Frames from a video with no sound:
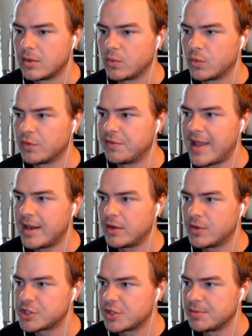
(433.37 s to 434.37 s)
We're fading
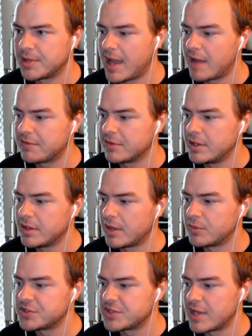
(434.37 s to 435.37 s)
Christian McCaffrey, and
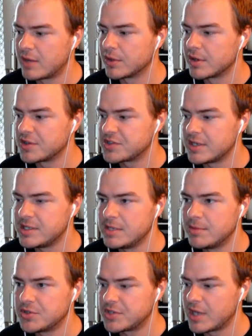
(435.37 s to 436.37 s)
instead we're going to say
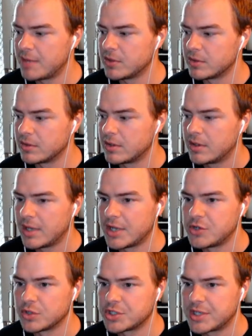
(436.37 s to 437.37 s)
Deebo Samuel and
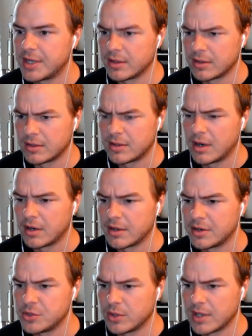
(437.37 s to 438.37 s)
George Kittle are going to
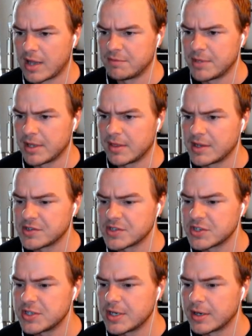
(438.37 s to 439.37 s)
do a lot of big things
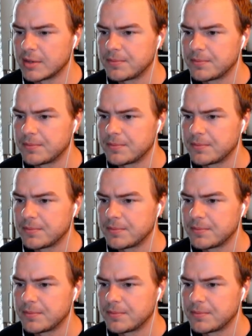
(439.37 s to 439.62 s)
this year.